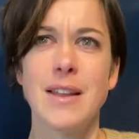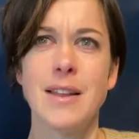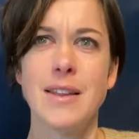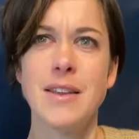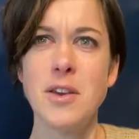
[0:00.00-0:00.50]

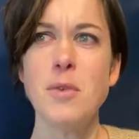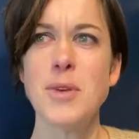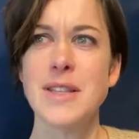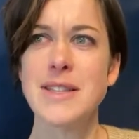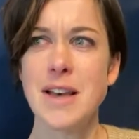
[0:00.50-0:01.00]

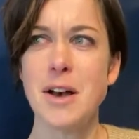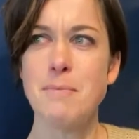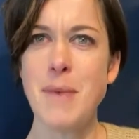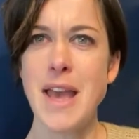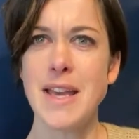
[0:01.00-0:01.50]
humans are
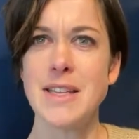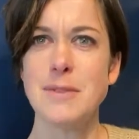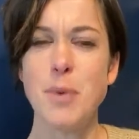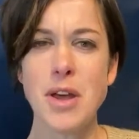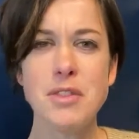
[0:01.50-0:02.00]
made
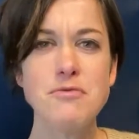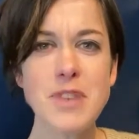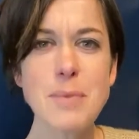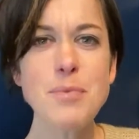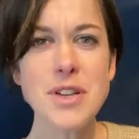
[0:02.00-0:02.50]
by the
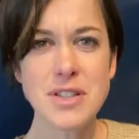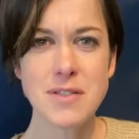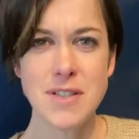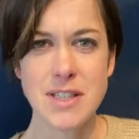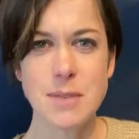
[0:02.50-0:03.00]
reproductive
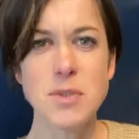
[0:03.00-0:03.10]
system.